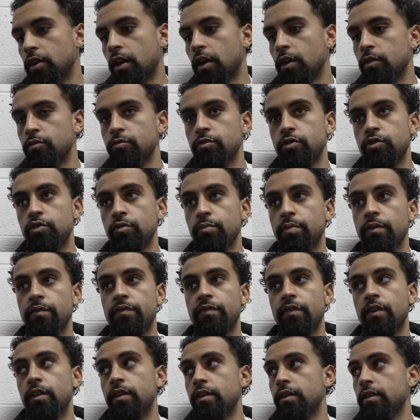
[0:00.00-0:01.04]
No, it was super
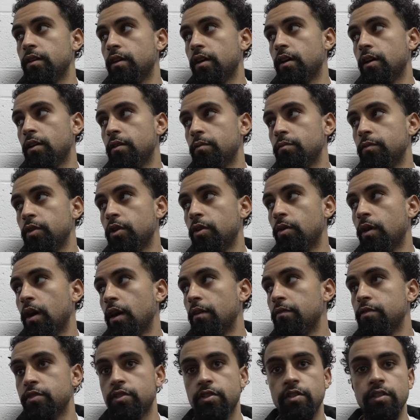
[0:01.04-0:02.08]
fun. You know,
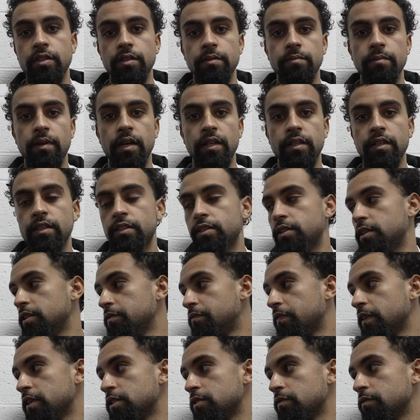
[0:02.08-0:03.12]
obviously, I think
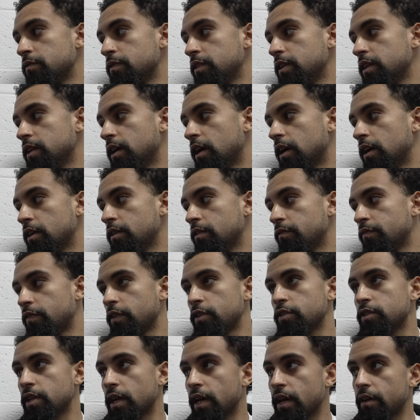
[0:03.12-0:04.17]
defensively in the
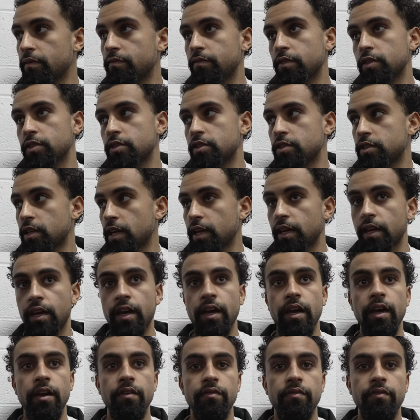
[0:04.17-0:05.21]
first half versus the second
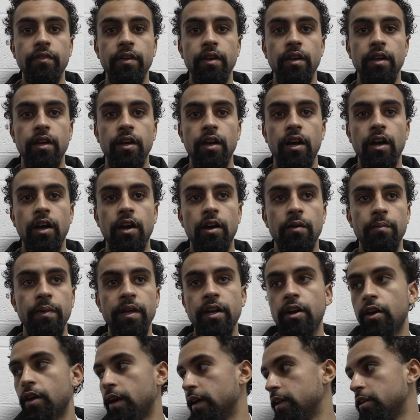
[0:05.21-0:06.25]
half,
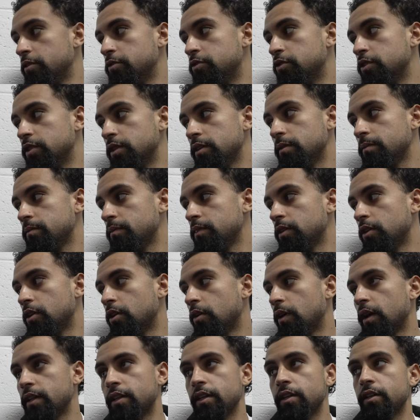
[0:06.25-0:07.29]
and our energy, you
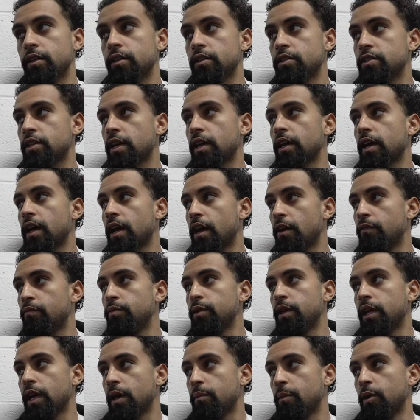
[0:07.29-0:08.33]
know, I think in the second half
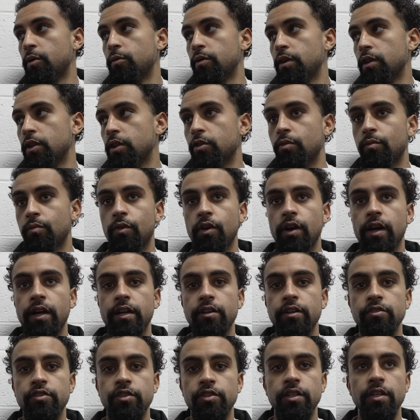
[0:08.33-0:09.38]
we came out with a little more
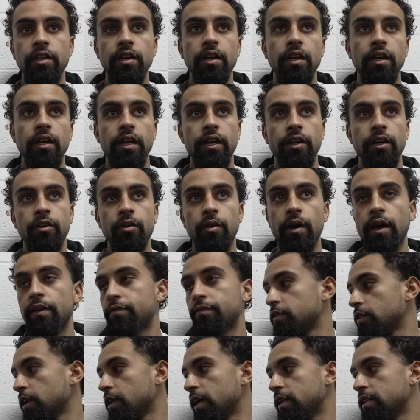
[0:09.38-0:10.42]
energy. And, you know,
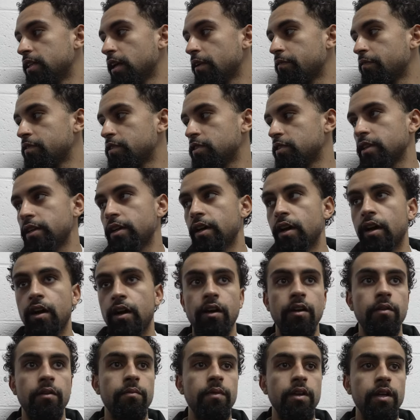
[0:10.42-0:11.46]
after that deficit,
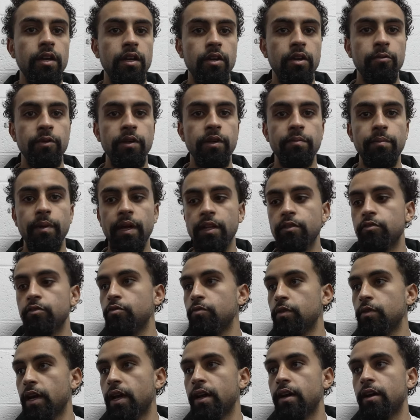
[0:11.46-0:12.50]
we've been
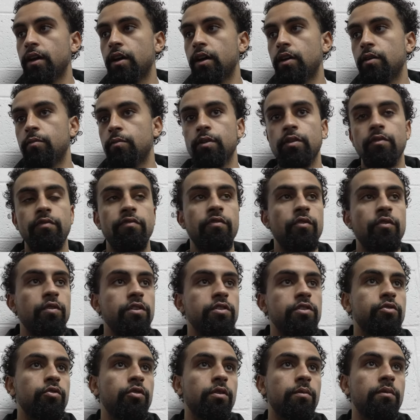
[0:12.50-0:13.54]
through that on a
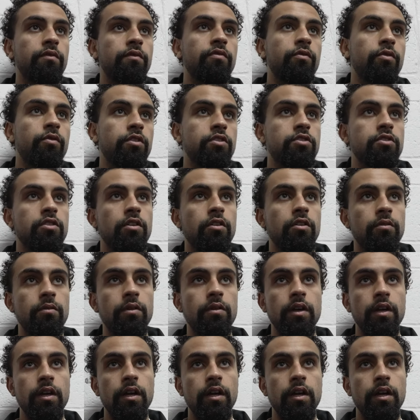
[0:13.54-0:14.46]
foreign tour before, so